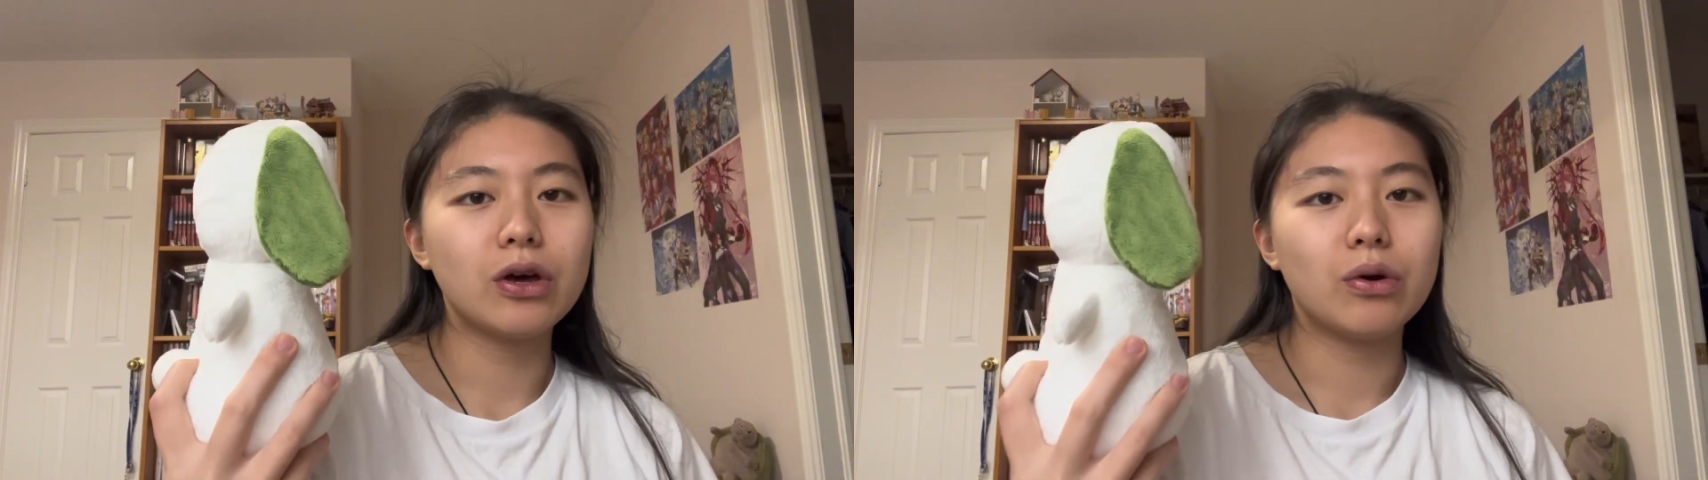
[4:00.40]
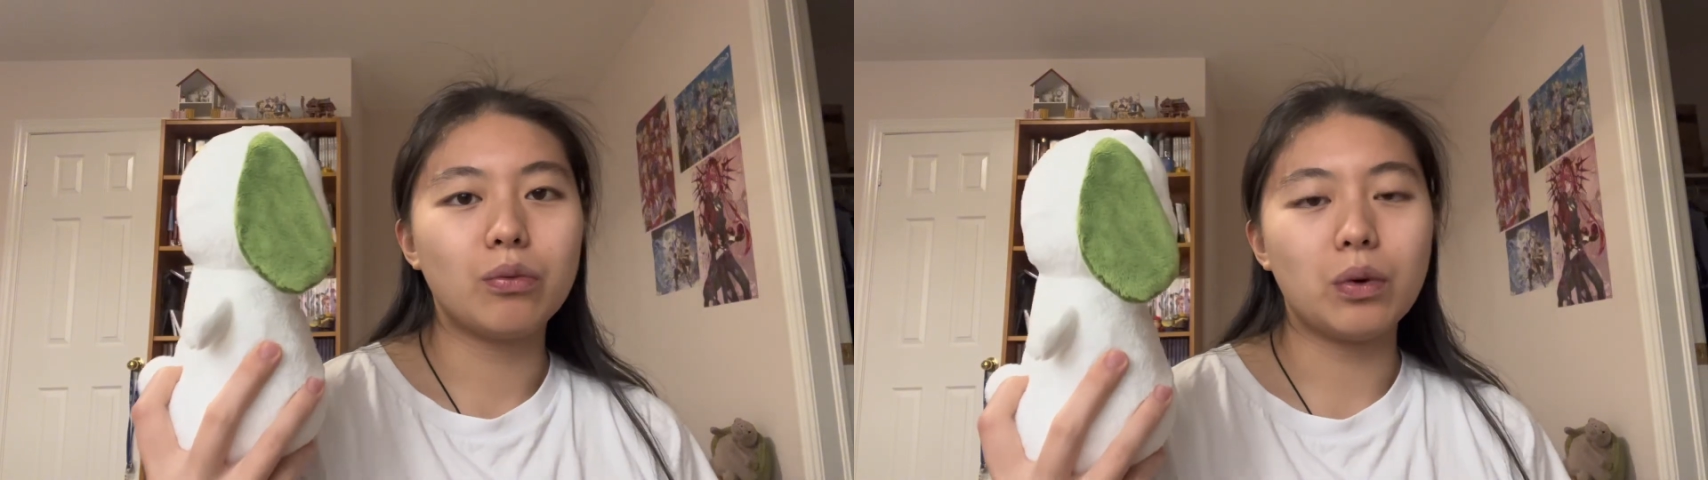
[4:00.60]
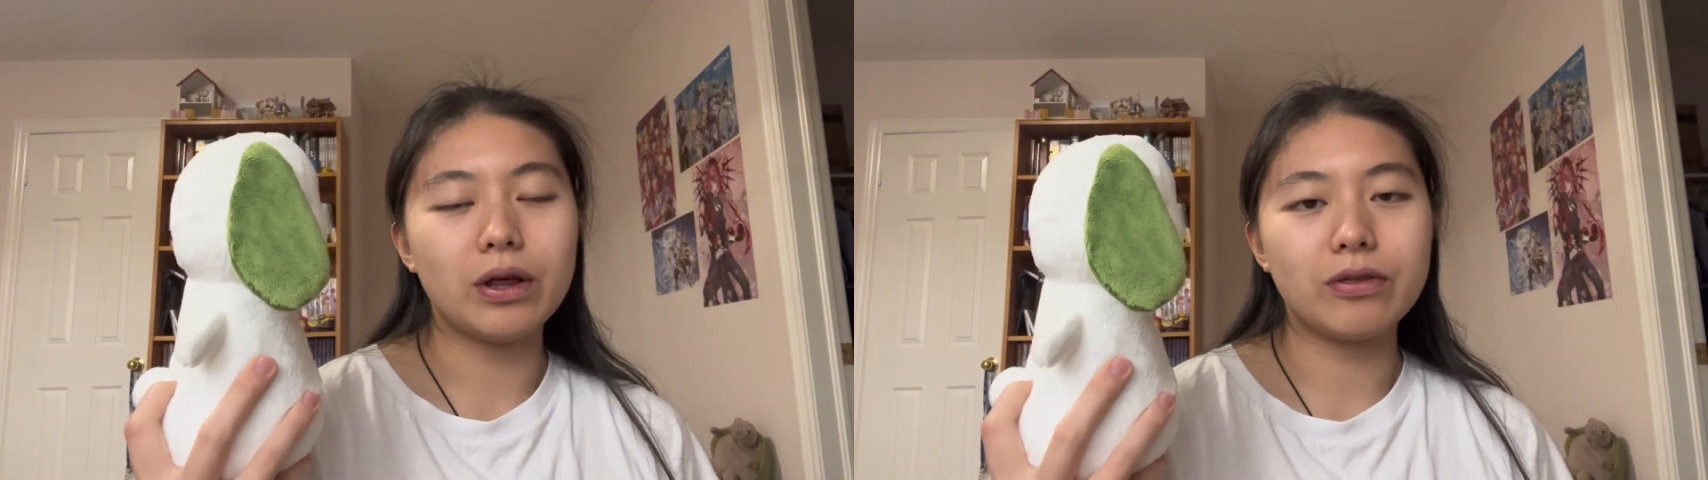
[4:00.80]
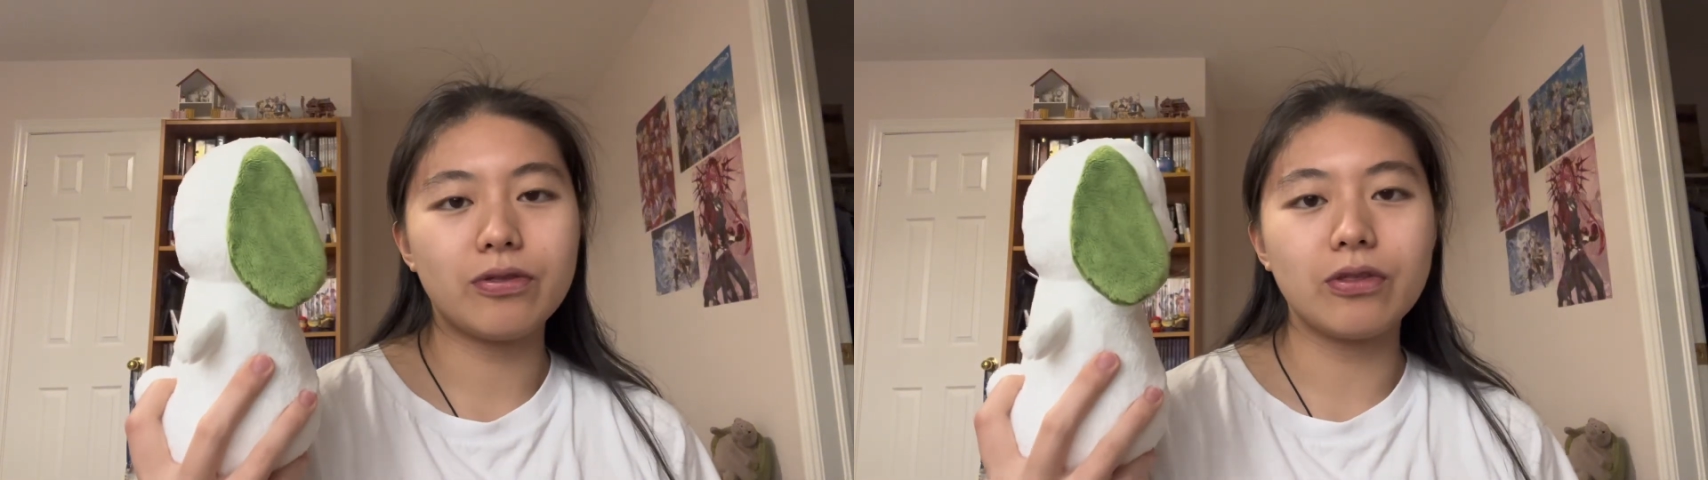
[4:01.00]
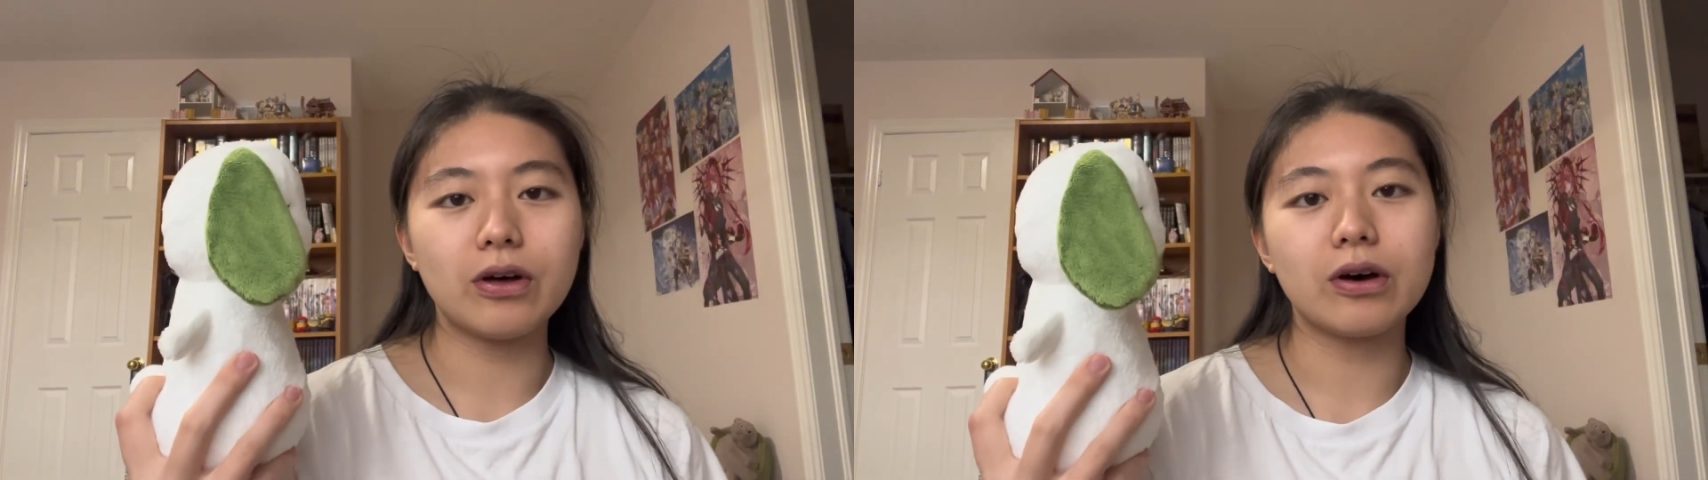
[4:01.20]
with
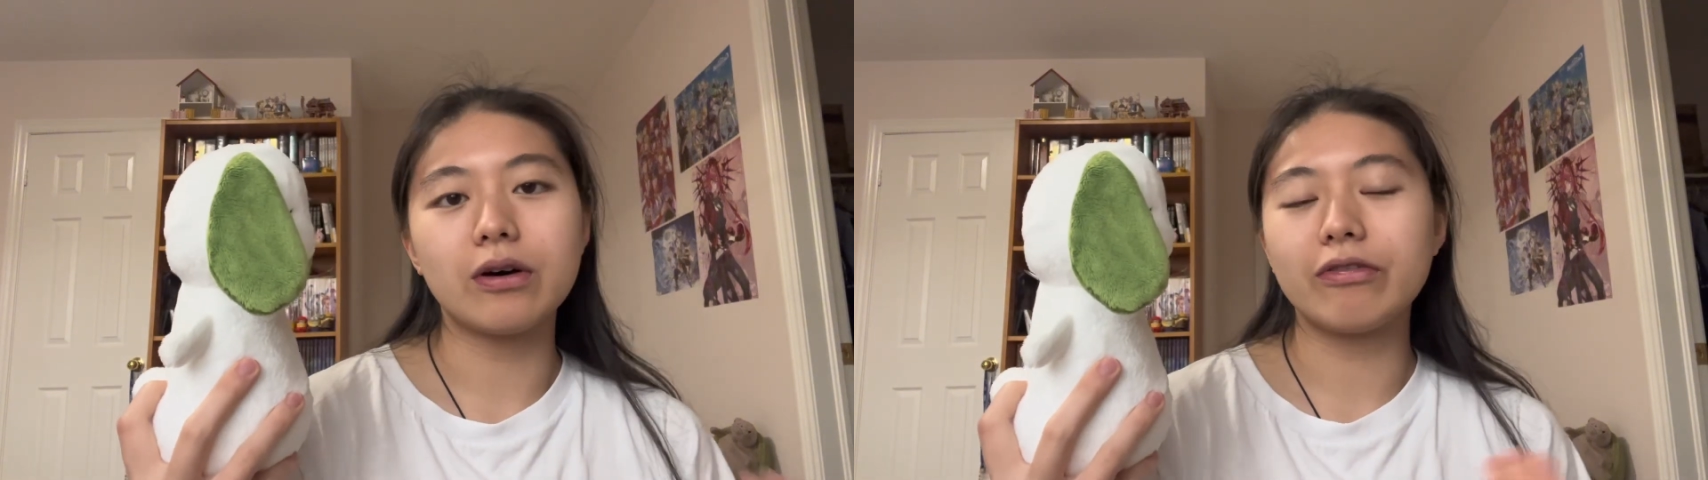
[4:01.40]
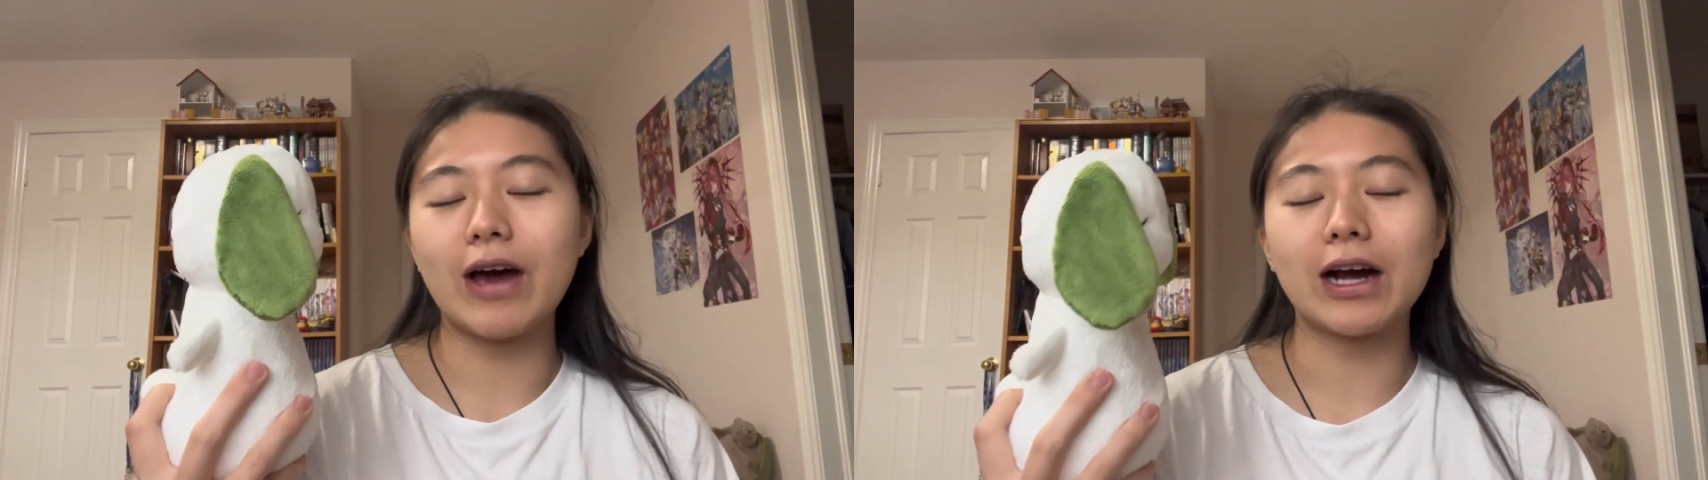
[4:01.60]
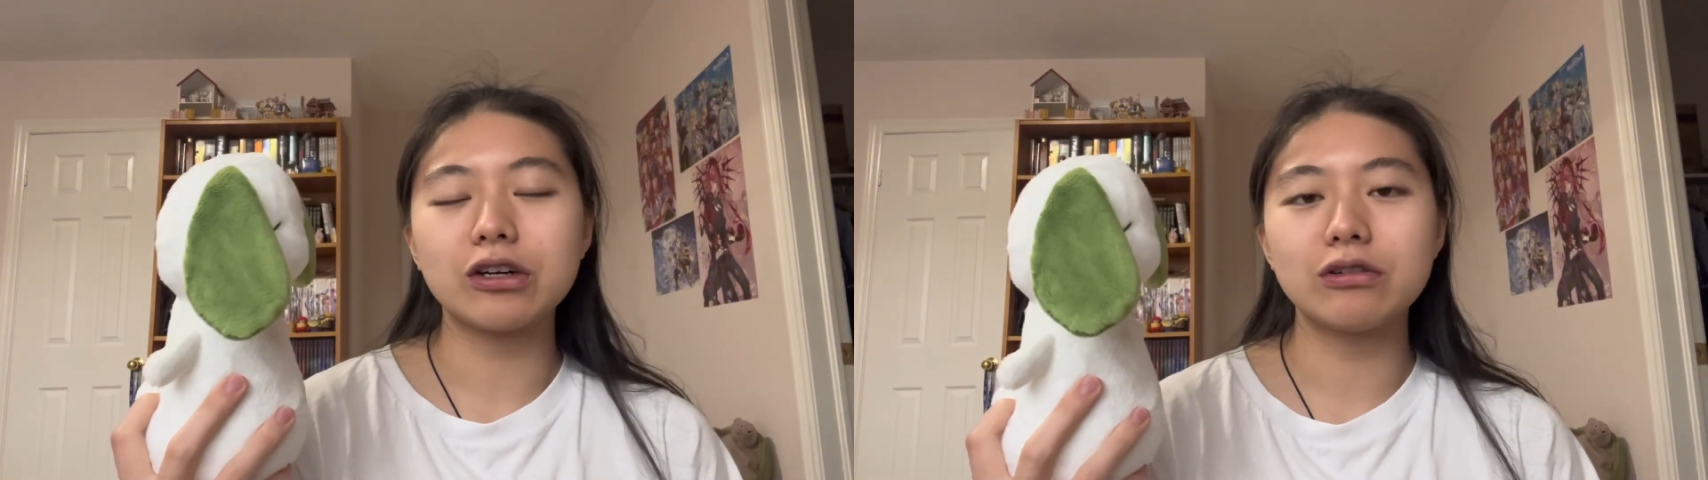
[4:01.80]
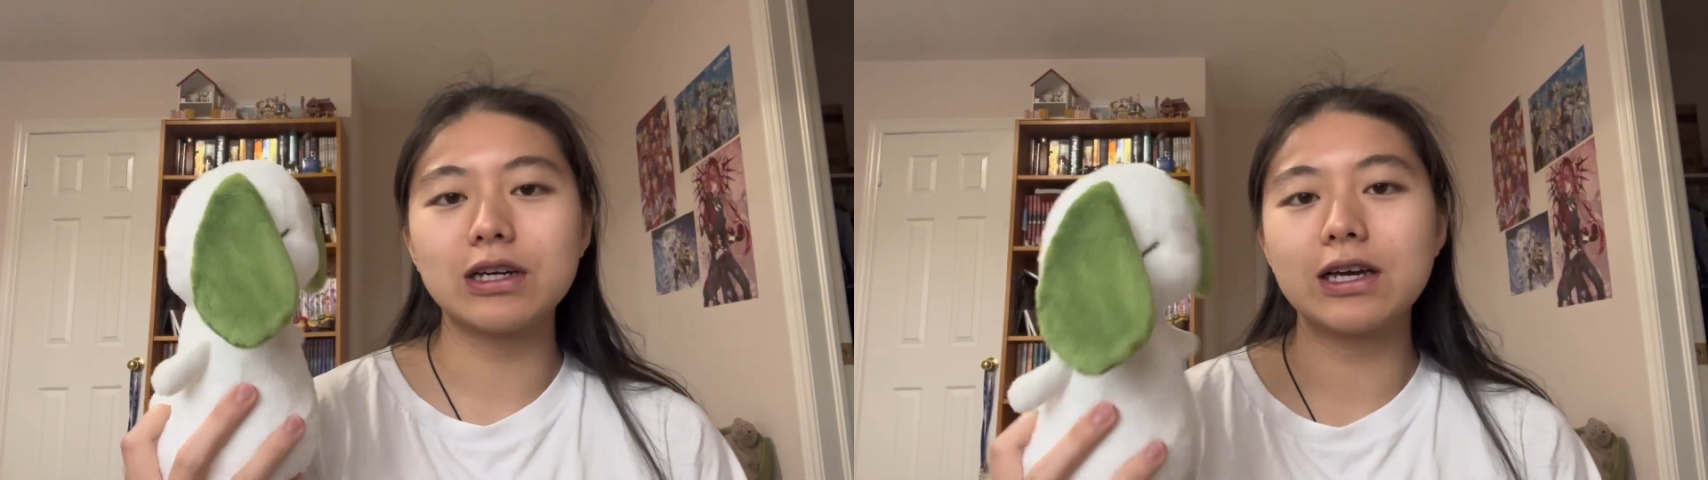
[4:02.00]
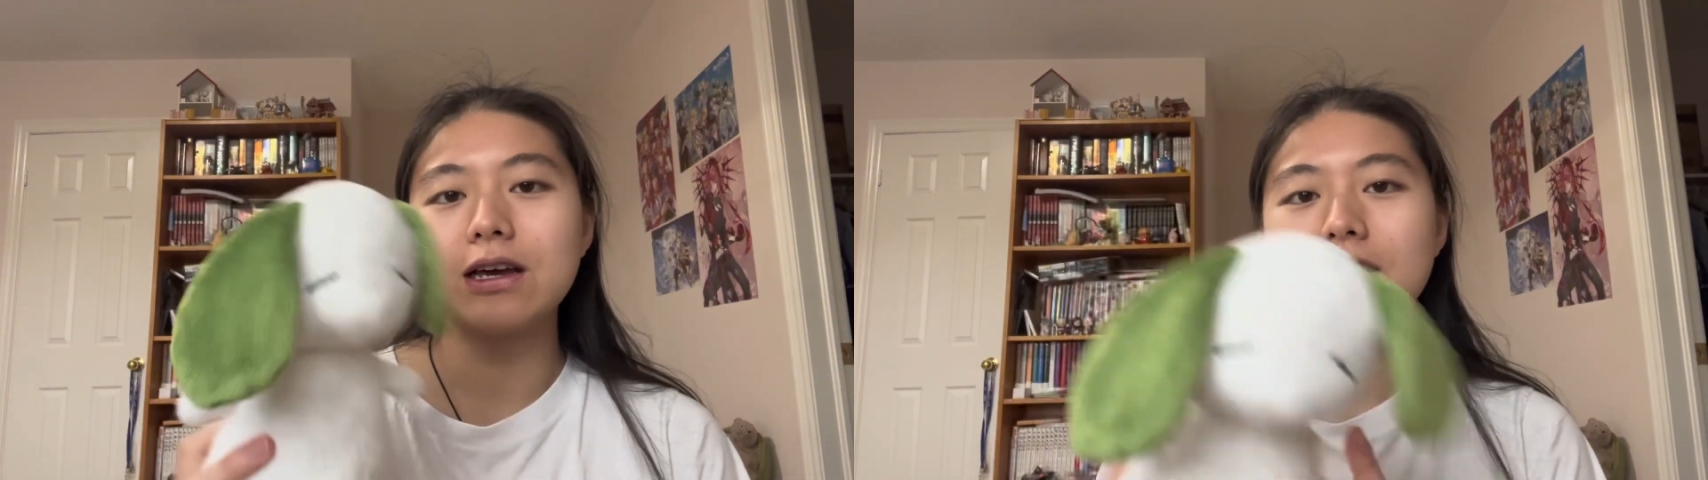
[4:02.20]
the
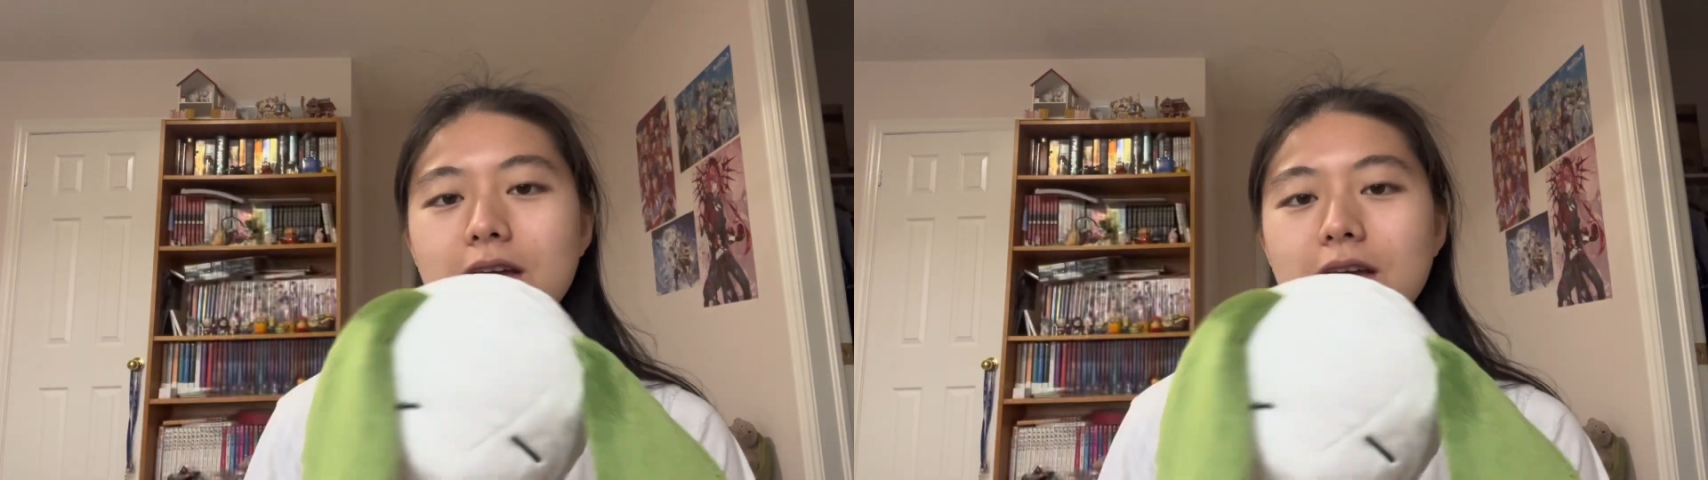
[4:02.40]
factory